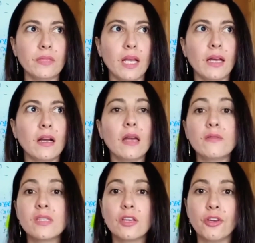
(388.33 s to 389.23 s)
kind of
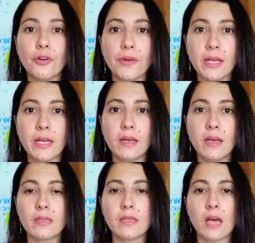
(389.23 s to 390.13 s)
security,
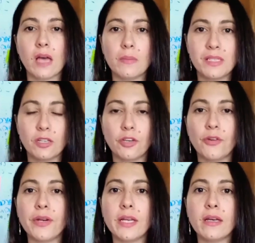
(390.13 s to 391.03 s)
cyber security.